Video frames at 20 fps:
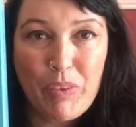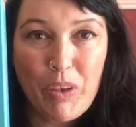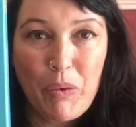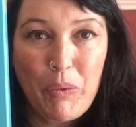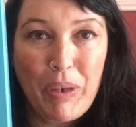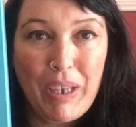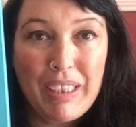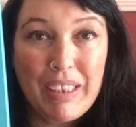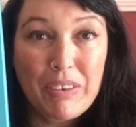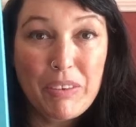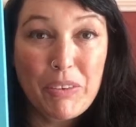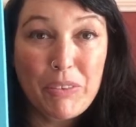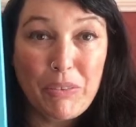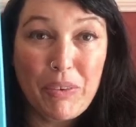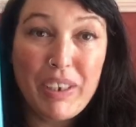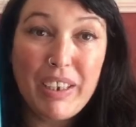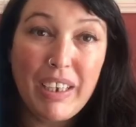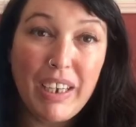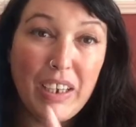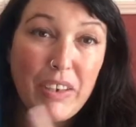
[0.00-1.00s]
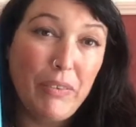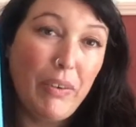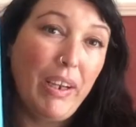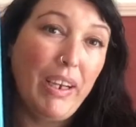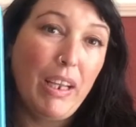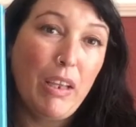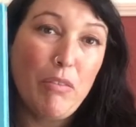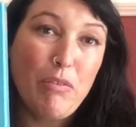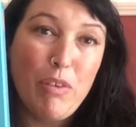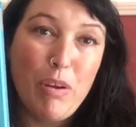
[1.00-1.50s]
quick little 3-card
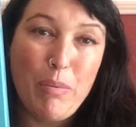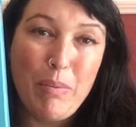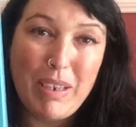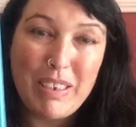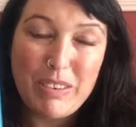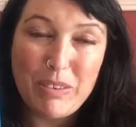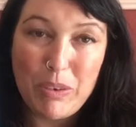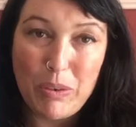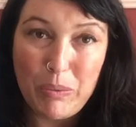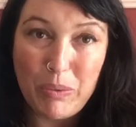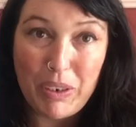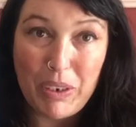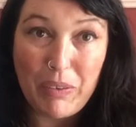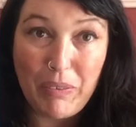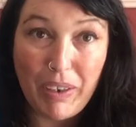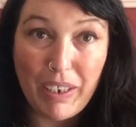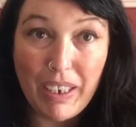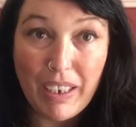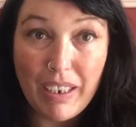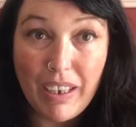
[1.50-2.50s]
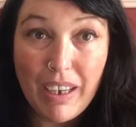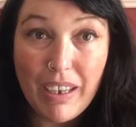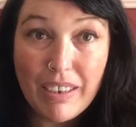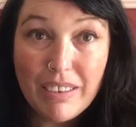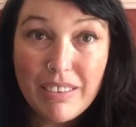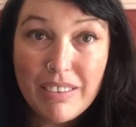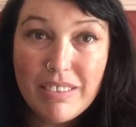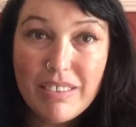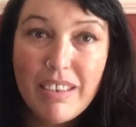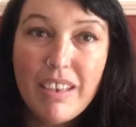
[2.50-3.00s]
reading for my Saltwater reading
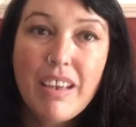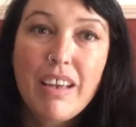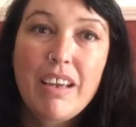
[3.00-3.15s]
cards.